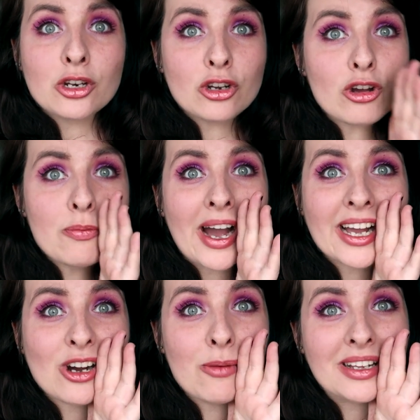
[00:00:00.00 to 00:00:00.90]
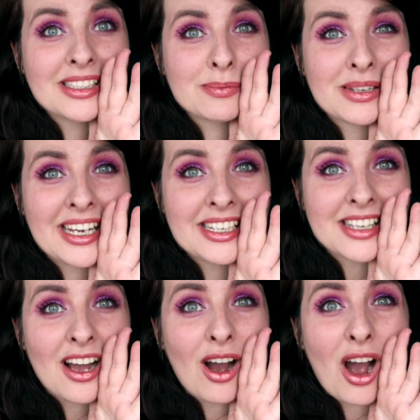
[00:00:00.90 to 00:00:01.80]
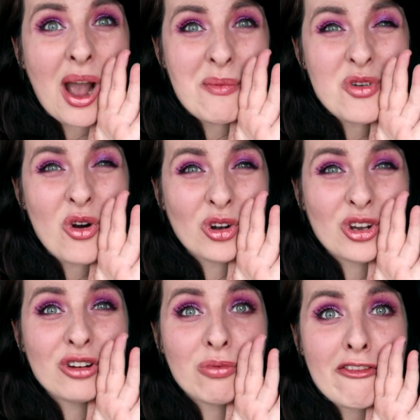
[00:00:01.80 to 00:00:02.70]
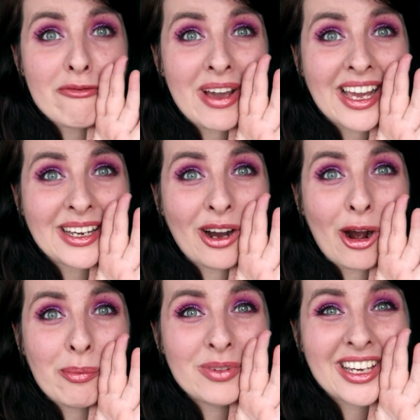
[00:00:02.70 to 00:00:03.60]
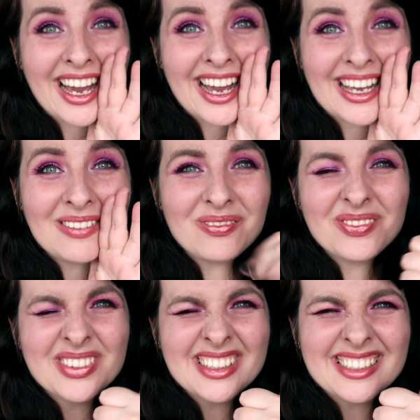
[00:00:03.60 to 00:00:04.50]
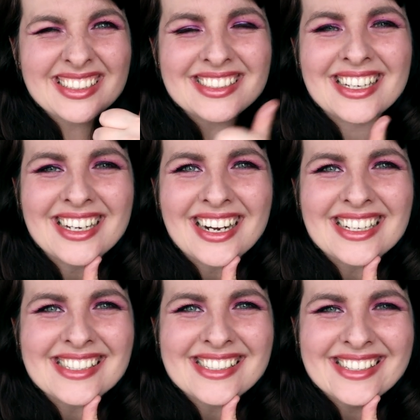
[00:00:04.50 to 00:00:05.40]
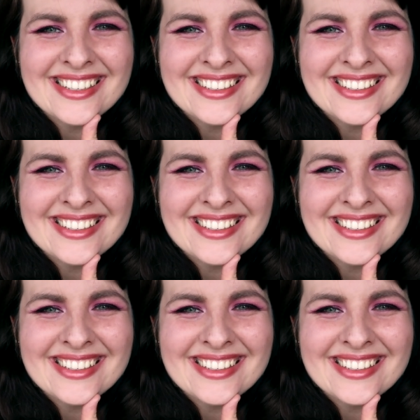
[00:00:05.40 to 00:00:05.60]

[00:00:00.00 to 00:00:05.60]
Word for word: No bad comments, please. I'm not good with makeup, okay? See you guys.